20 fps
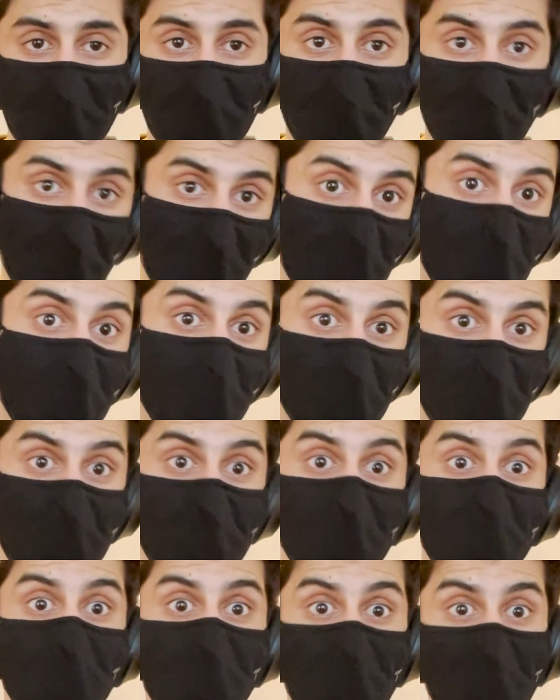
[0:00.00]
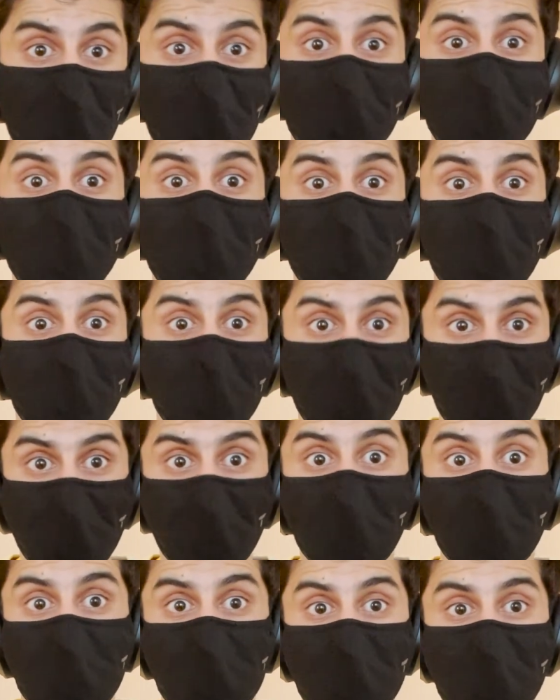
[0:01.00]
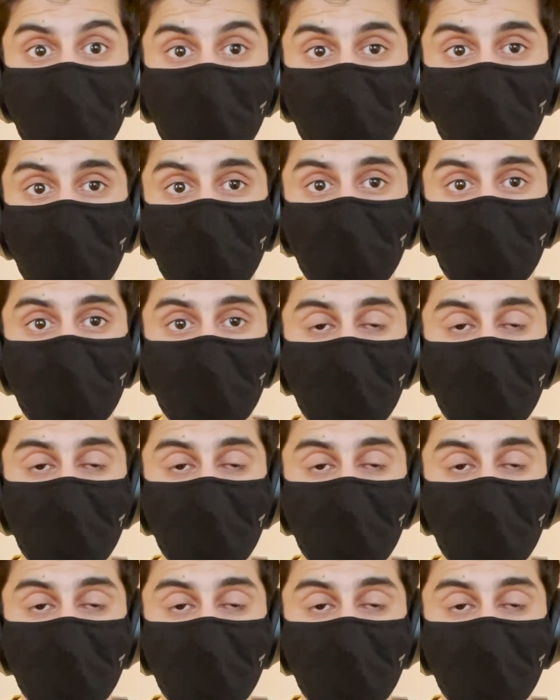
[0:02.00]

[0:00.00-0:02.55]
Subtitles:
also mostly in Europe as well,